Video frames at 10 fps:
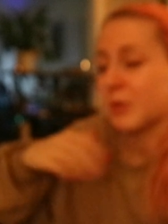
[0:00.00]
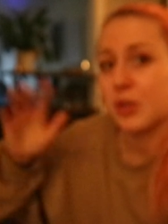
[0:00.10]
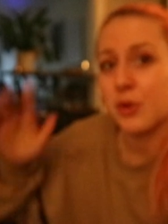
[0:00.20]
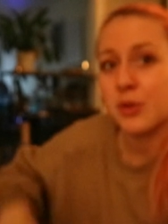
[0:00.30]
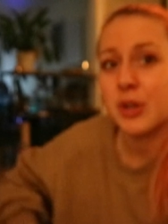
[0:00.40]
I'm going
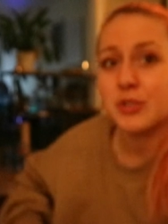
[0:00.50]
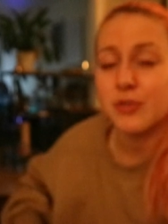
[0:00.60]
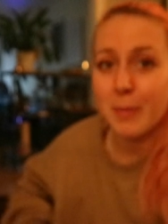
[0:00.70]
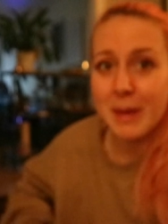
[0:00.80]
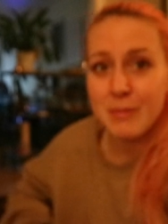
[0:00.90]
to go
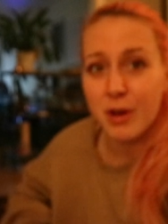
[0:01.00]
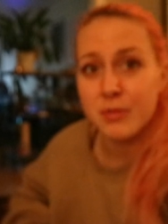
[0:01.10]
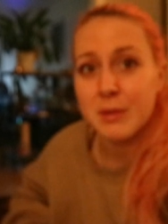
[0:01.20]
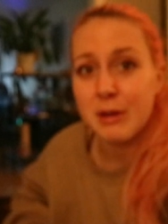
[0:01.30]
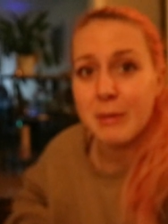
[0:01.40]
drop him off
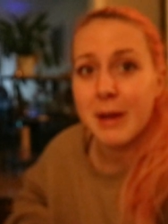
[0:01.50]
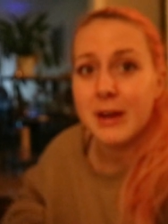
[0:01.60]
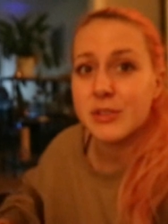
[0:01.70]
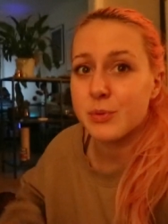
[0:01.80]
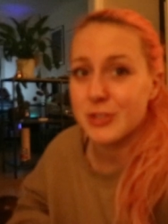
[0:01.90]
at my grandparents